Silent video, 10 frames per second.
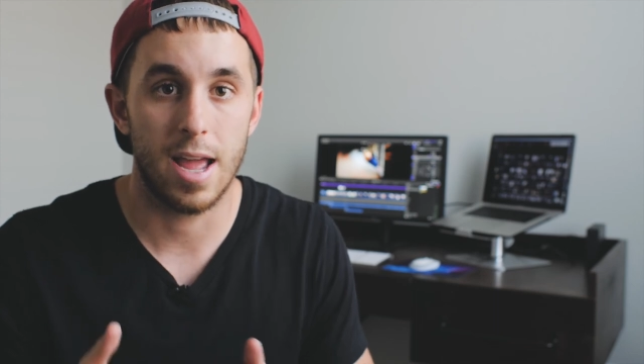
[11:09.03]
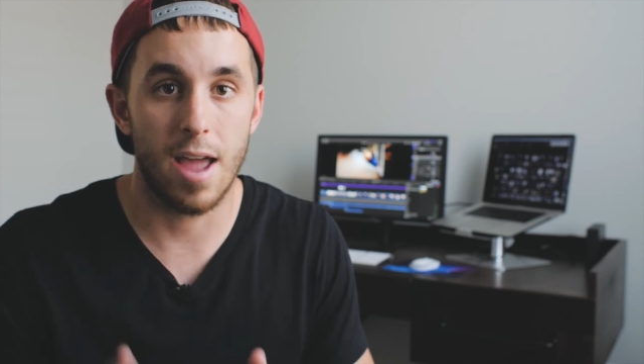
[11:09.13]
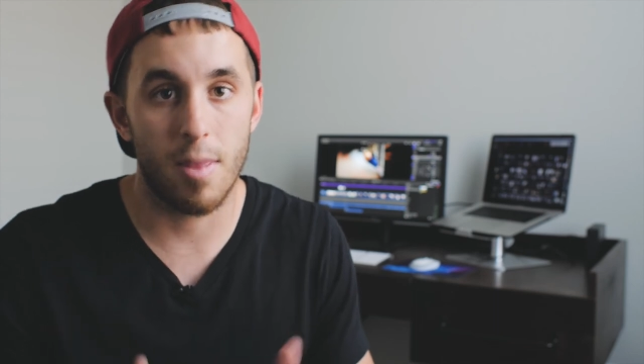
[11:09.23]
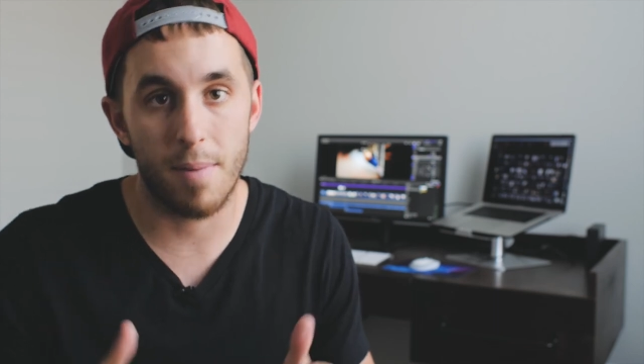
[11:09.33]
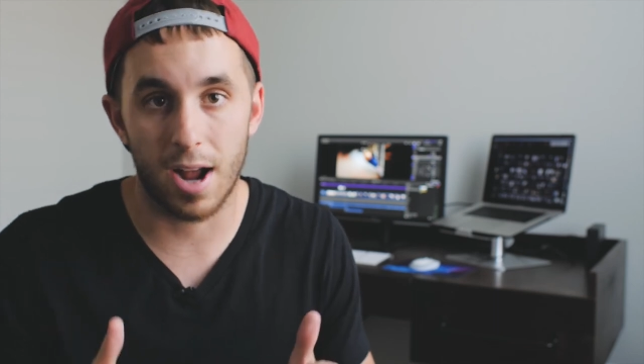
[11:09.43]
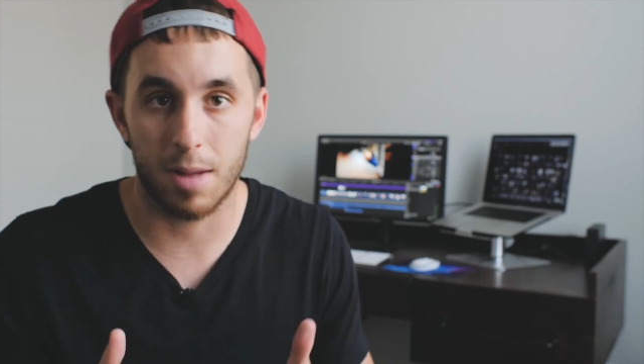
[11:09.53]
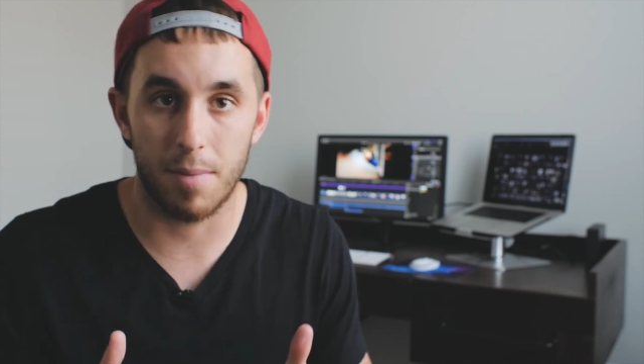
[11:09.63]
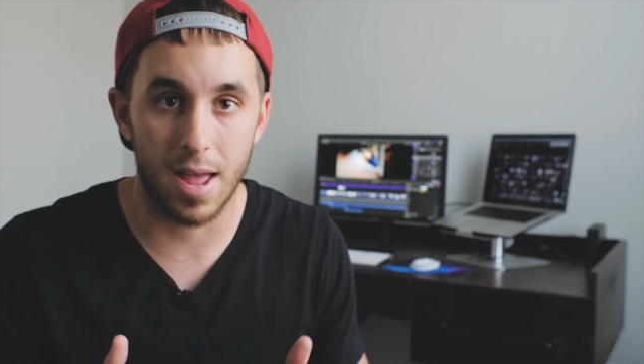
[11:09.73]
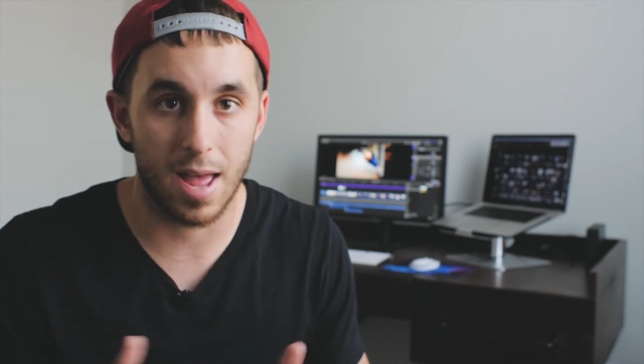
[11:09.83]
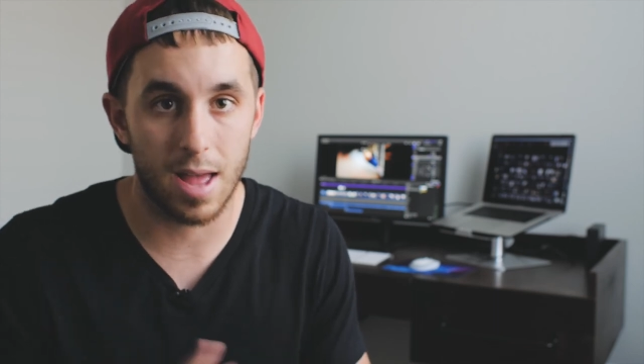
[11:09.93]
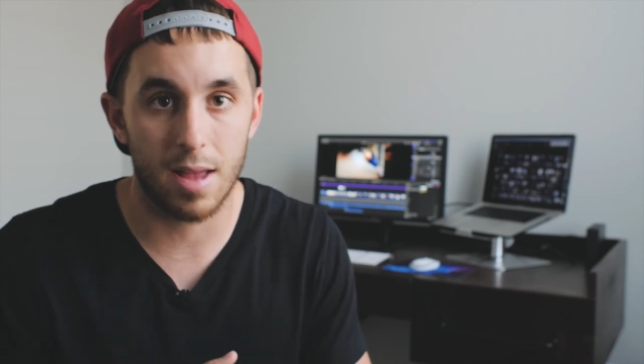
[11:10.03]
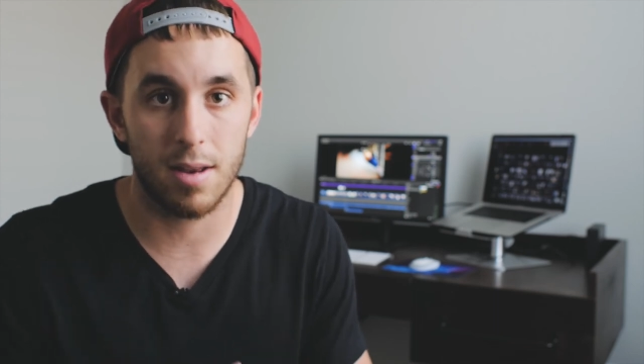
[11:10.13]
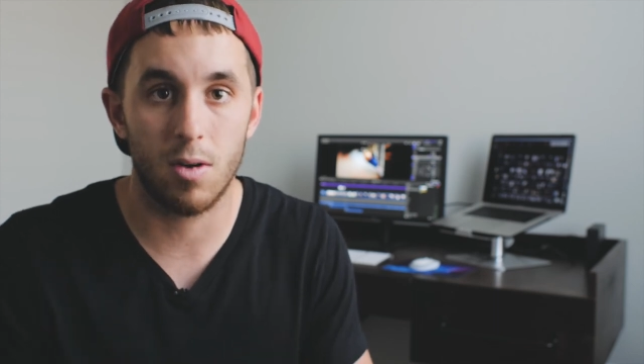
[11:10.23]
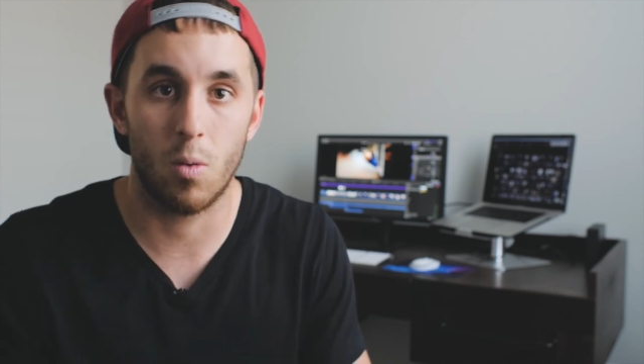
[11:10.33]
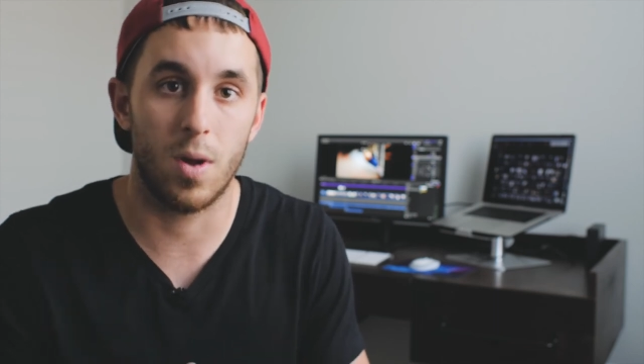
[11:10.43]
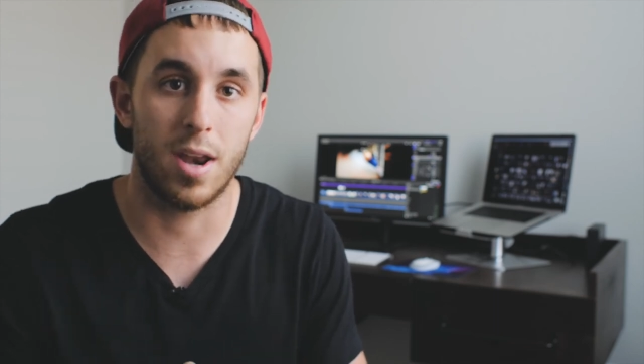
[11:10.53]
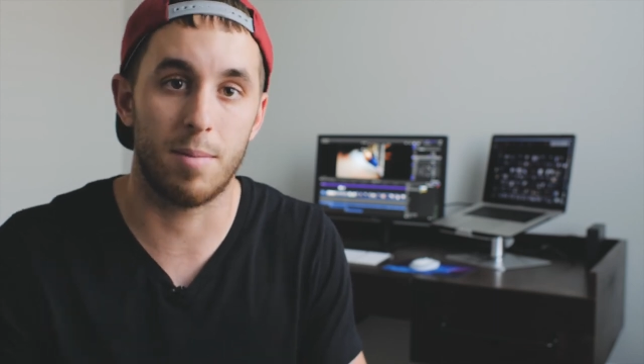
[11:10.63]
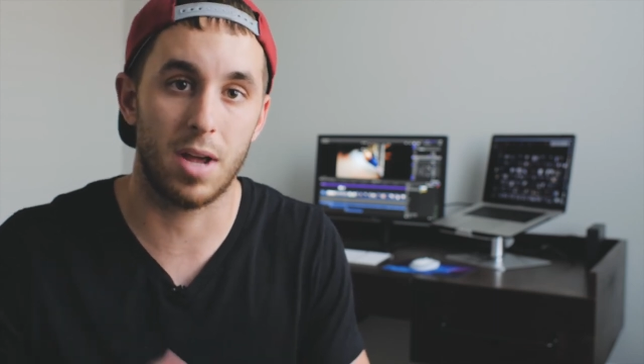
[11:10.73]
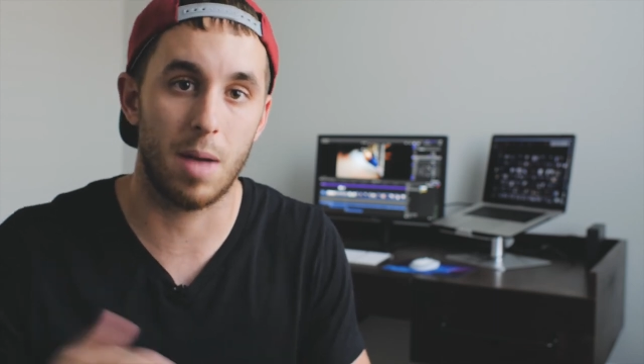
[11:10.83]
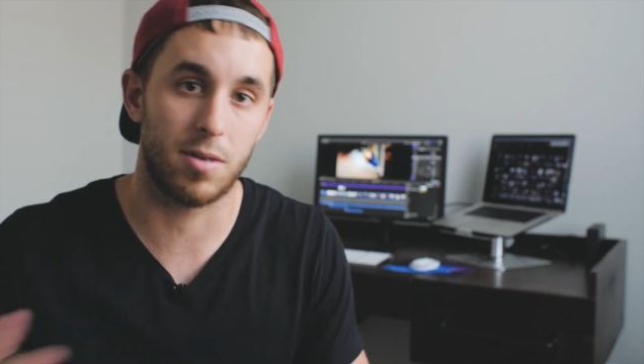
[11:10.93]
in the back of my head when
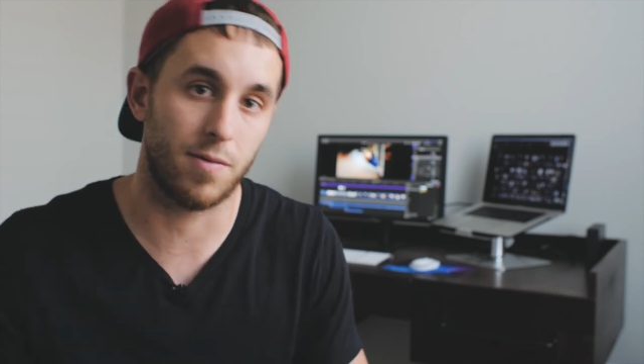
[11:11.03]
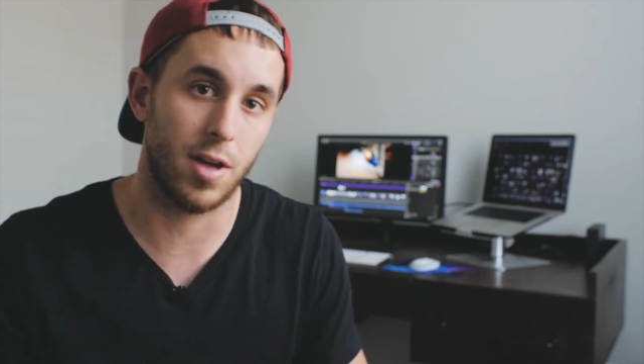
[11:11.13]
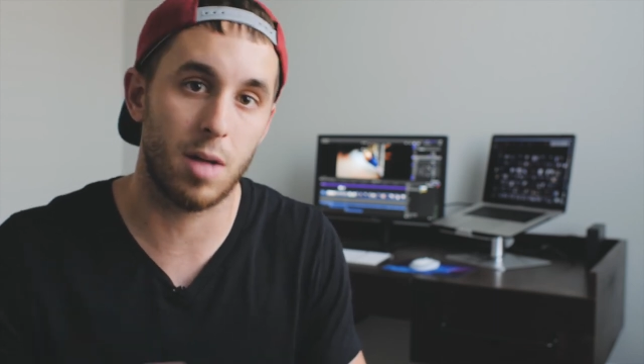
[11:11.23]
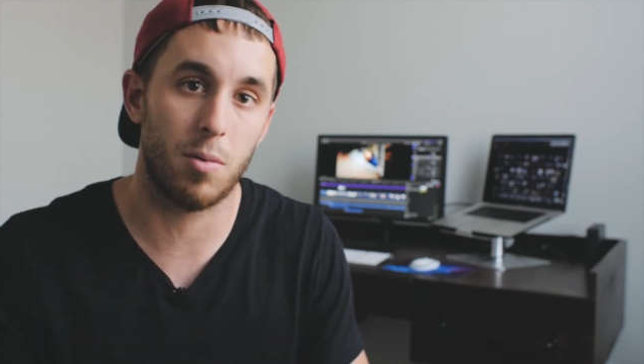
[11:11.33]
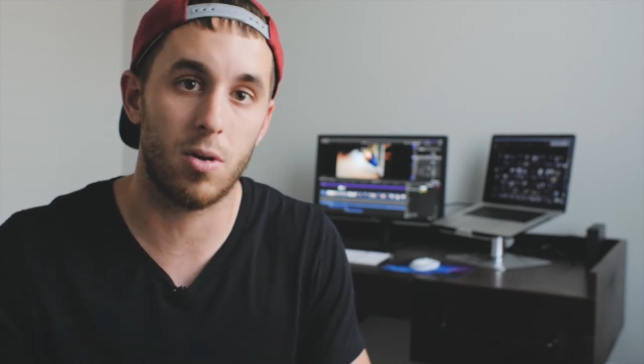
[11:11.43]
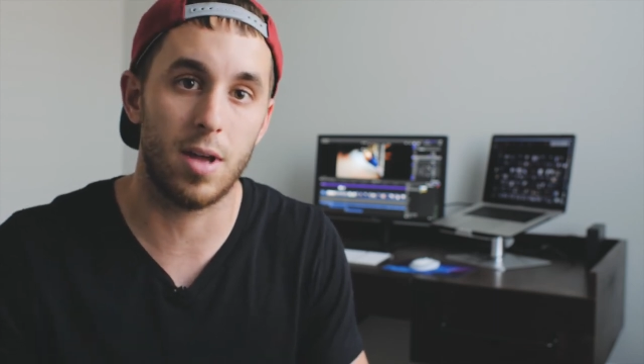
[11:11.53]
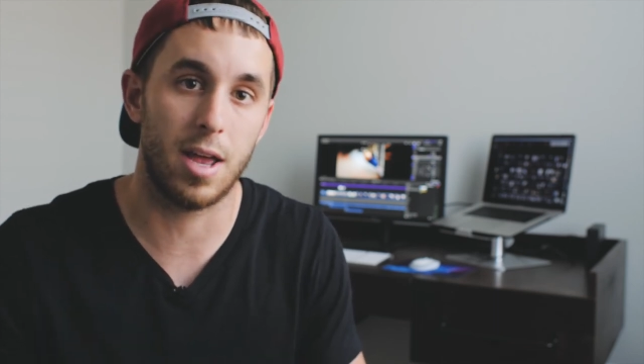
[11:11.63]
it becomes available.